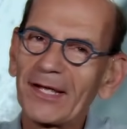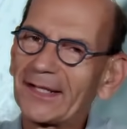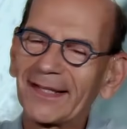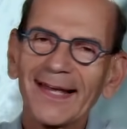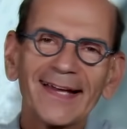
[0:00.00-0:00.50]
I
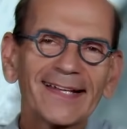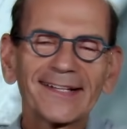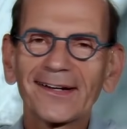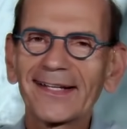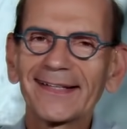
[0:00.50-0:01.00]
mean,
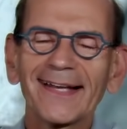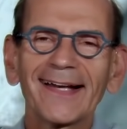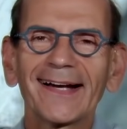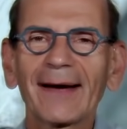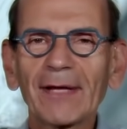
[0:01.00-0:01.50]
you know, he.
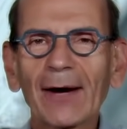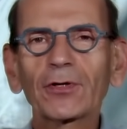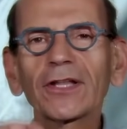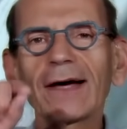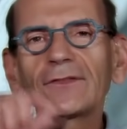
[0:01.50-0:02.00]
I mean, I
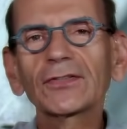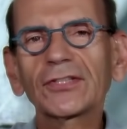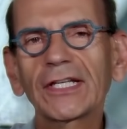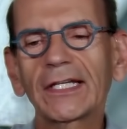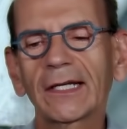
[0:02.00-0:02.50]
would love to
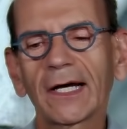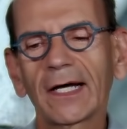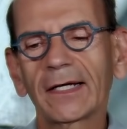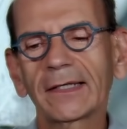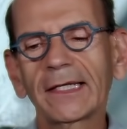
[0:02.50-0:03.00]
see
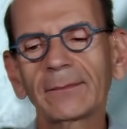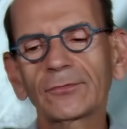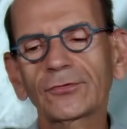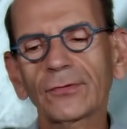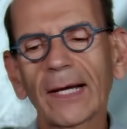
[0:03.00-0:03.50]
uh,
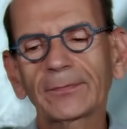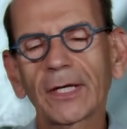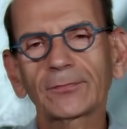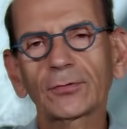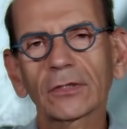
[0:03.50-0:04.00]
him strapped
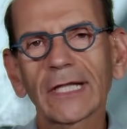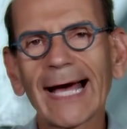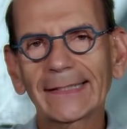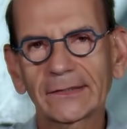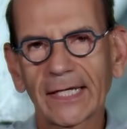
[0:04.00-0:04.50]
up to a
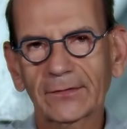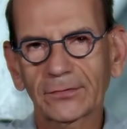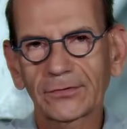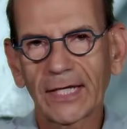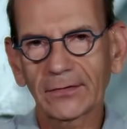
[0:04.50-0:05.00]
lie
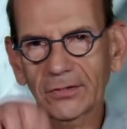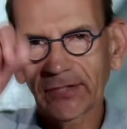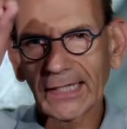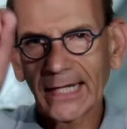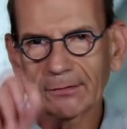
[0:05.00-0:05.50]
detector test
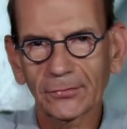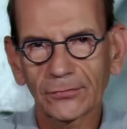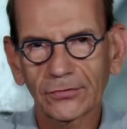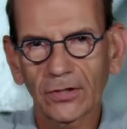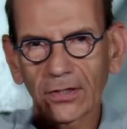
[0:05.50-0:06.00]
as that
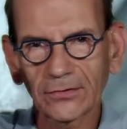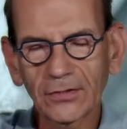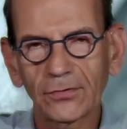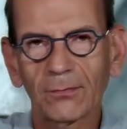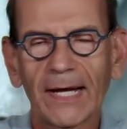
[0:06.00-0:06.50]
answer starts.
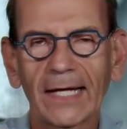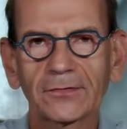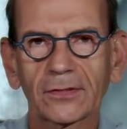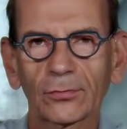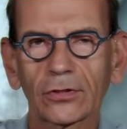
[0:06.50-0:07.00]
Can you
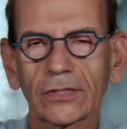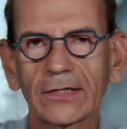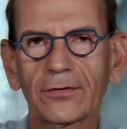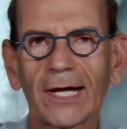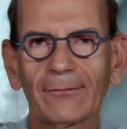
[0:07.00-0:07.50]
imagine? It would look
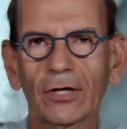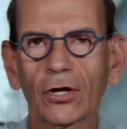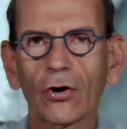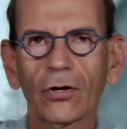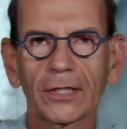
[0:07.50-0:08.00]
like you're having a
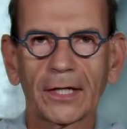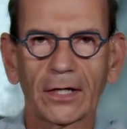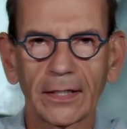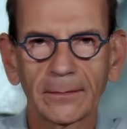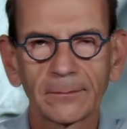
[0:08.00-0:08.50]

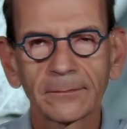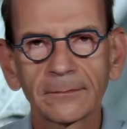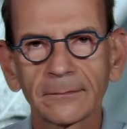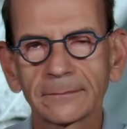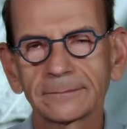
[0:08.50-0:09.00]
coronary.
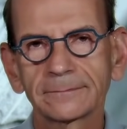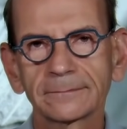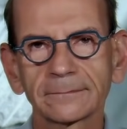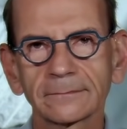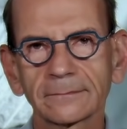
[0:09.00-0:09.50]
Well, Paul,
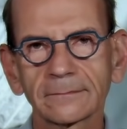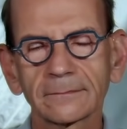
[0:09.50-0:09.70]
what what